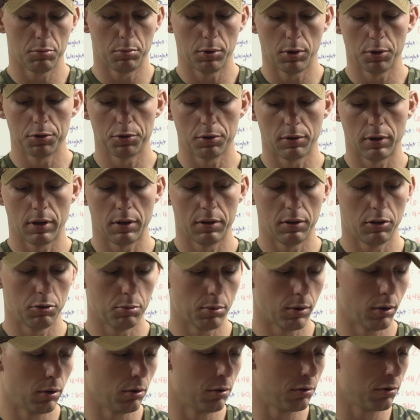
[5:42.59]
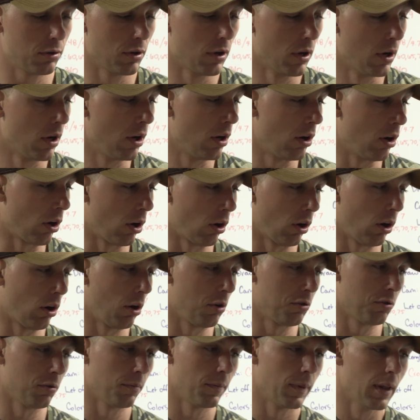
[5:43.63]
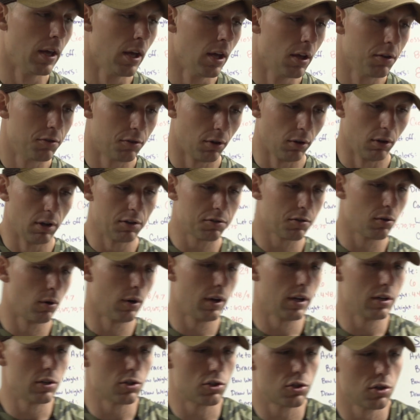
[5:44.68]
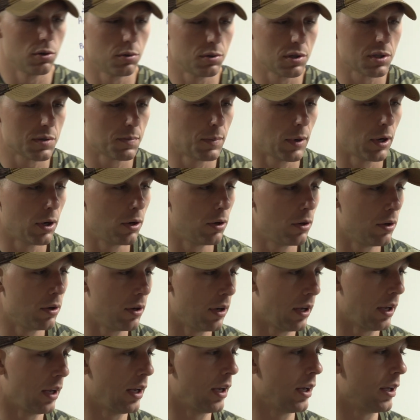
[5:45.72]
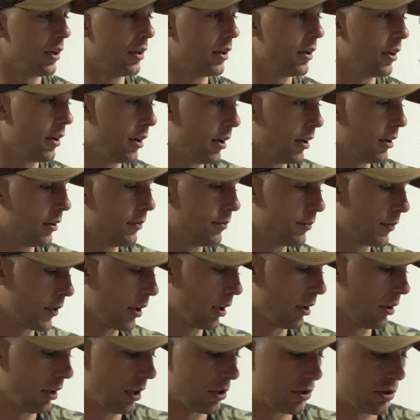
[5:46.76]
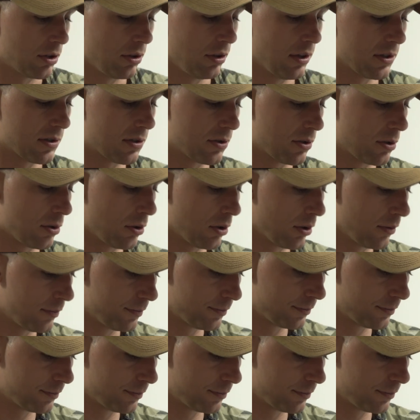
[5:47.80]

built around these bows are awesome. So let's go ahead and shoot this bow and let you listen to it.